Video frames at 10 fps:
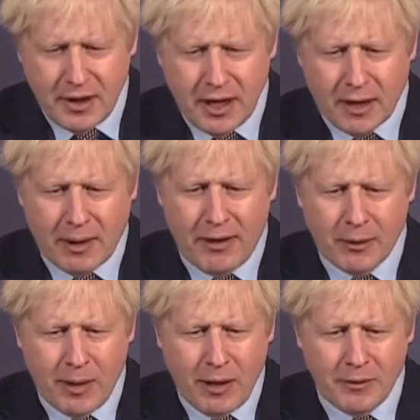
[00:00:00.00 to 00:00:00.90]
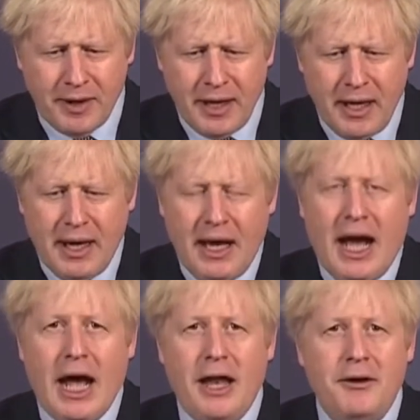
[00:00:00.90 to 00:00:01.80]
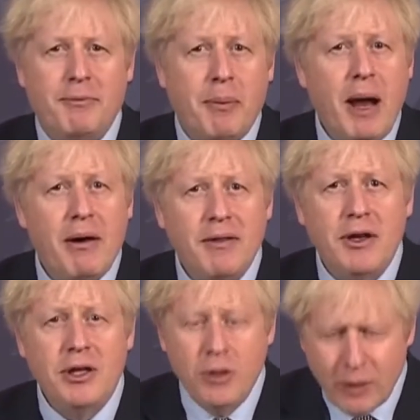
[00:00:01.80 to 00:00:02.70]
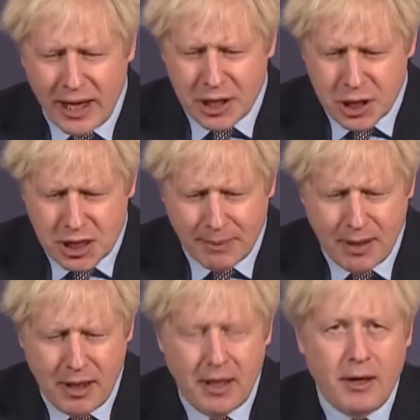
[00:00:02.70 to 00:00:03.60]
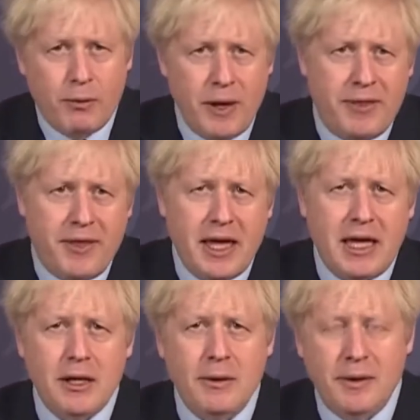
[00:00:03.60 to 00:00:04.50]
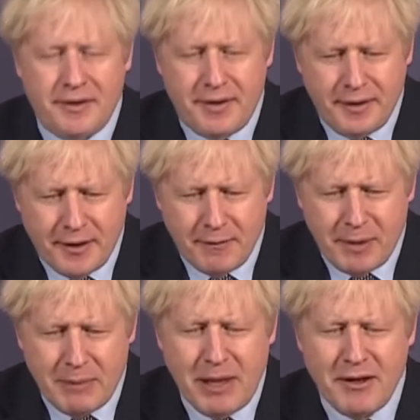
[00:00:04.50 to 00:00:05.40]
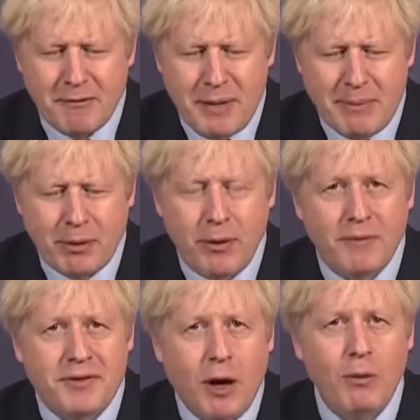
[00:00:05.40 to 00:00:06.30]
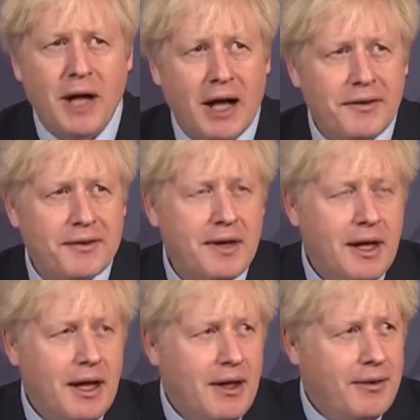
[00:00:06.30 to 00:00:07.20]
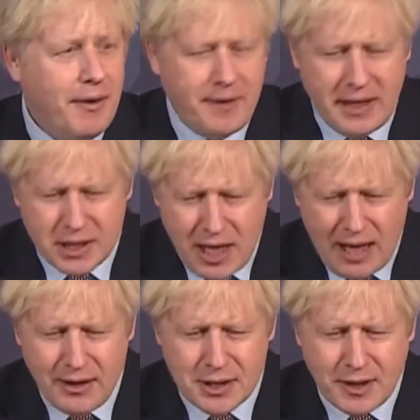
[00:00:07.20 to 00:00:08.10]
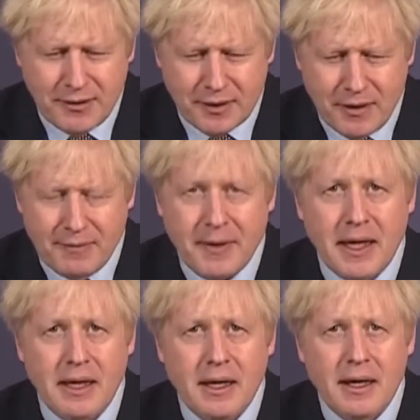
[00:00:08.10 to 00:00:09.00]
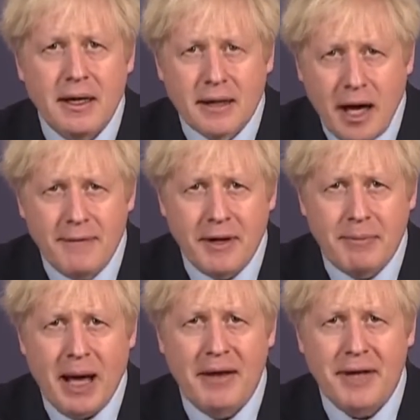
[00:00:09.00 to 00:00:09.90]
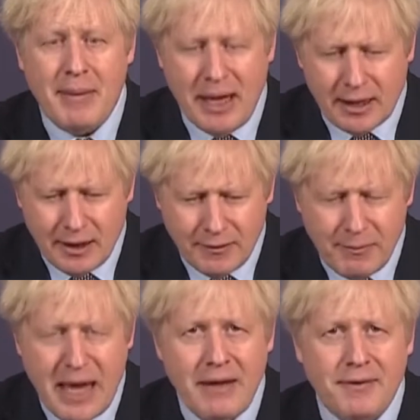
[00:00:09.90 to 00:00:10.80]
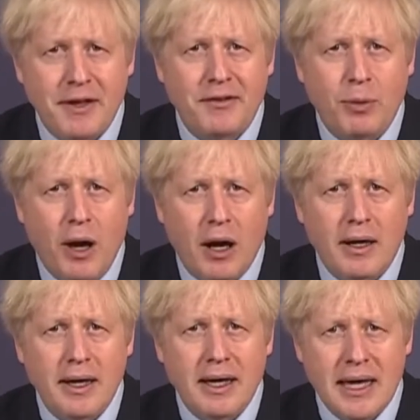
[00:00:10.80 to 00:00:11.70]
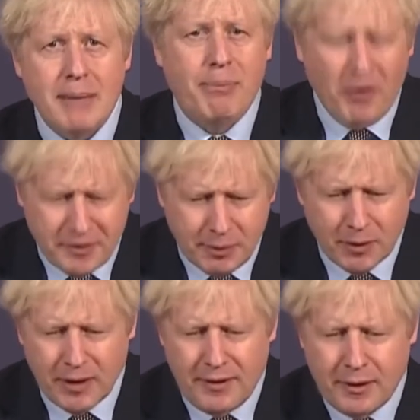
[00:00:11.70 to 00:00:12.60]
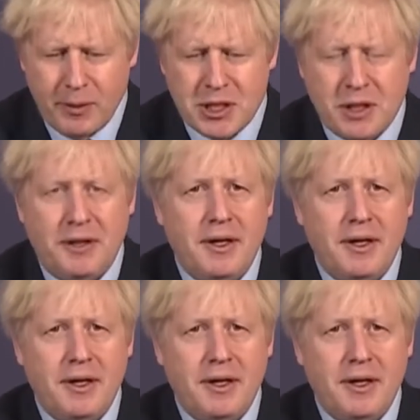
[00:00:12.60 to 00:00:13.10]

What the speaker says: around the world, and preparing the new relationship with the EU. And there have been plenty of people who have told us that the challenges of the COVID pandemic have made this work impossible, and that we should